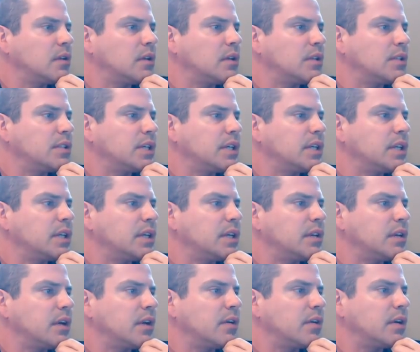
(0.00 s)
I'll say it
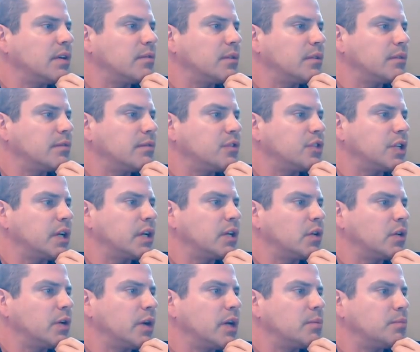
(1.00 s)
again. All right. Well, Sean,
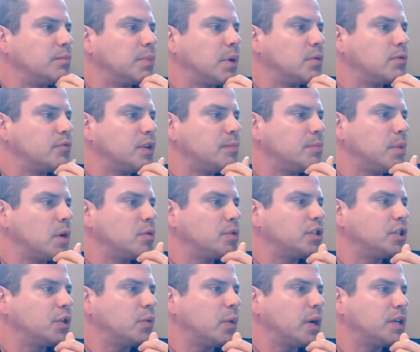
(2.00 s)
go ahead. and
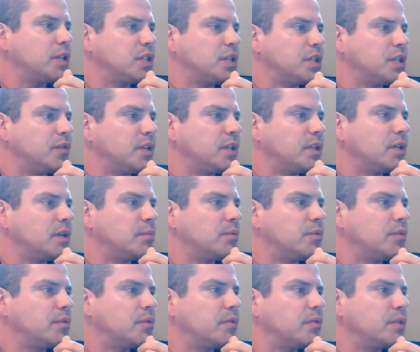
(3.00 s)
repost your question if it didn't come
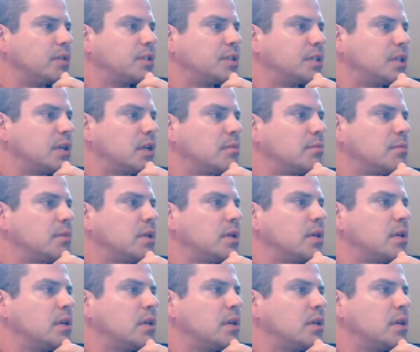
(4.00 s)
through the first time.